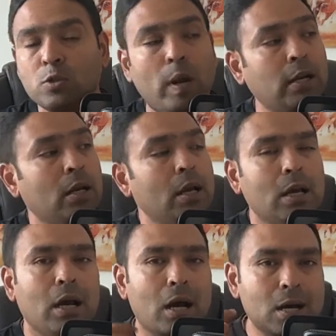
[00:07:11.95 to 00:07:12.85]
But
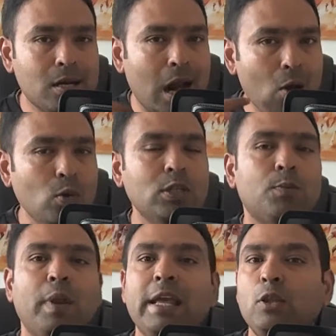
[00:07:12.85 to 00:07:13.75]
Rahu is
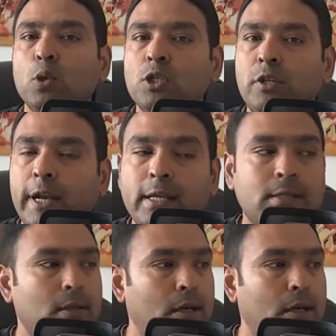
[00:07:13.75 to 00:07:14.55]
playing those tricks,